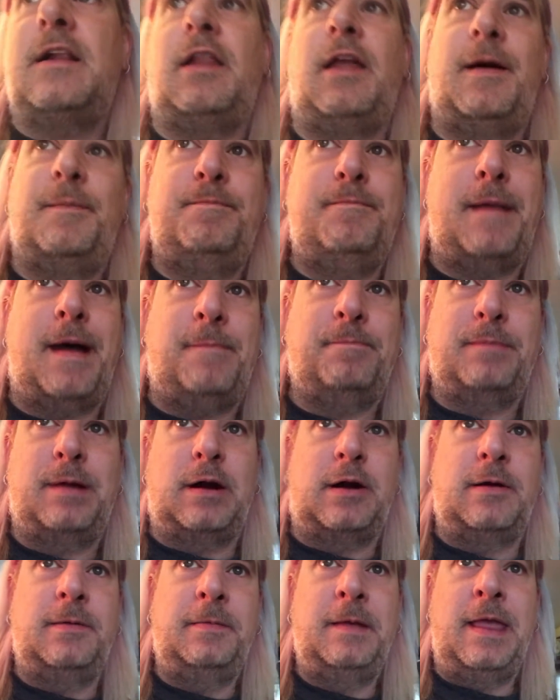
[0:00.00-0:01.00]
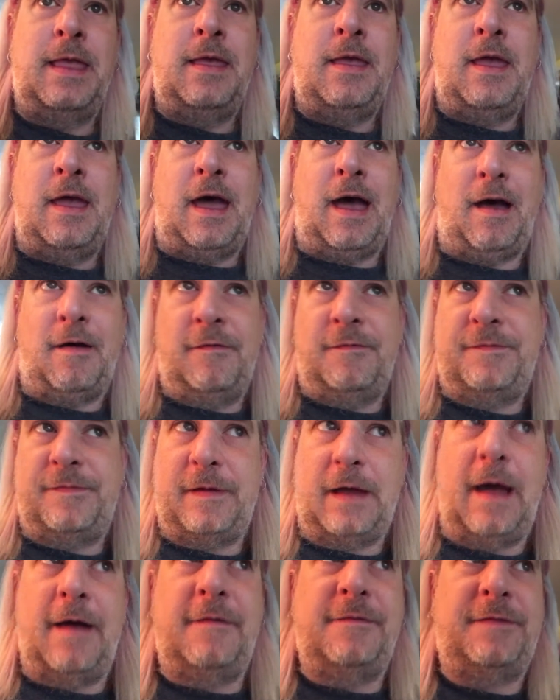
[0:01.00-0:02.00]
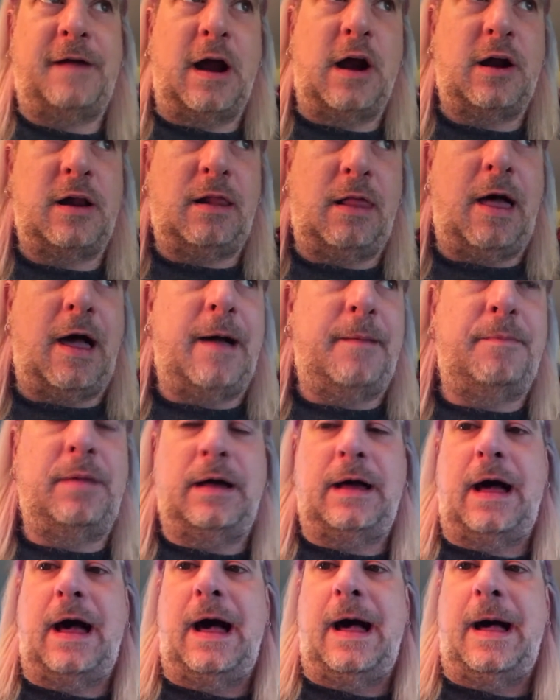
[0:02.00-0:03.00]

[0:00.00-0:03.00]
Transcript: club member of our club.